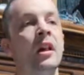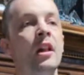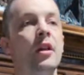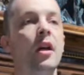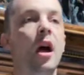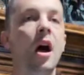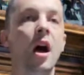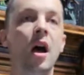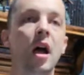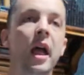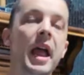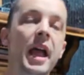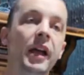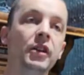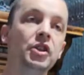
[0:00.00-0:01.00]

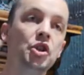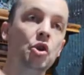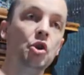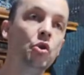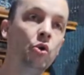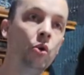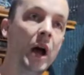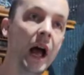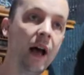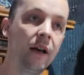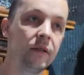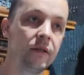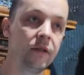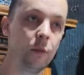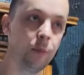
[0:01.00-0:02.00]
and you
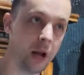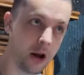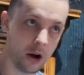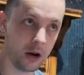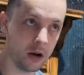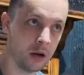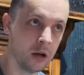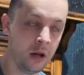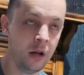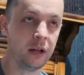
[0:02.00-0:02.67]
as the player